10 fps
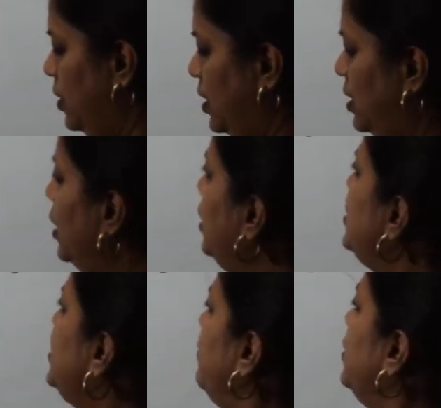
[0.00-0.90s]
The
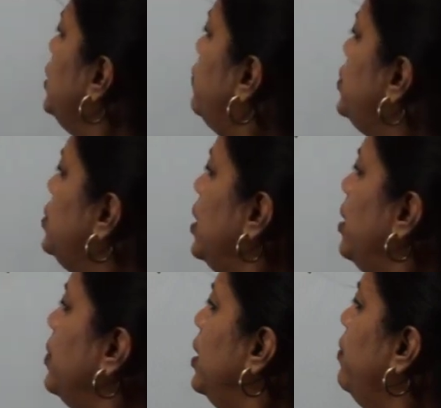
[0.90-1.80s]
37th question
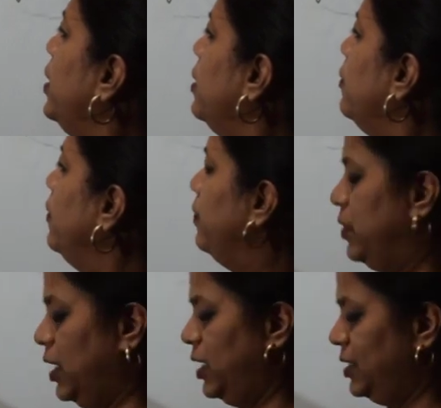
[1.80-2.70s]
I am giving.
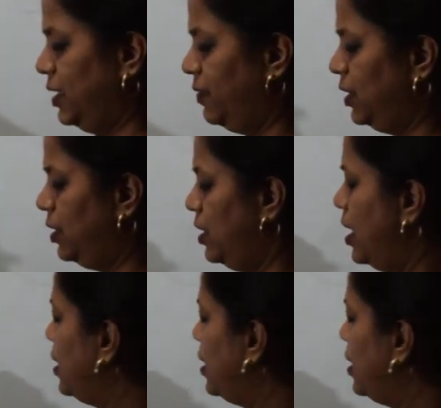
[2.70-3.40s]
37th they